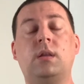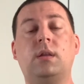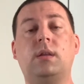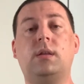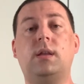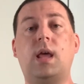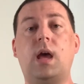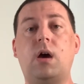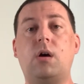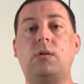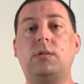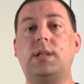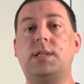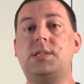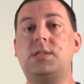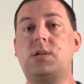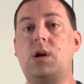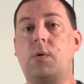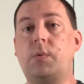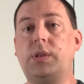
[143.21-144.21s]
Now, let's
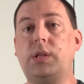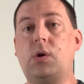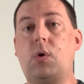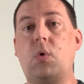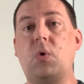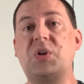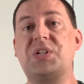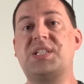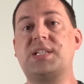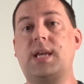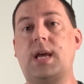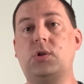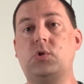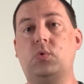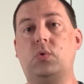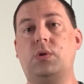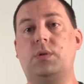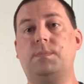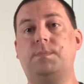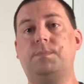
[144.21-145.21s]
start with the course
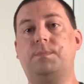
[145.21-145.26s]
schedule.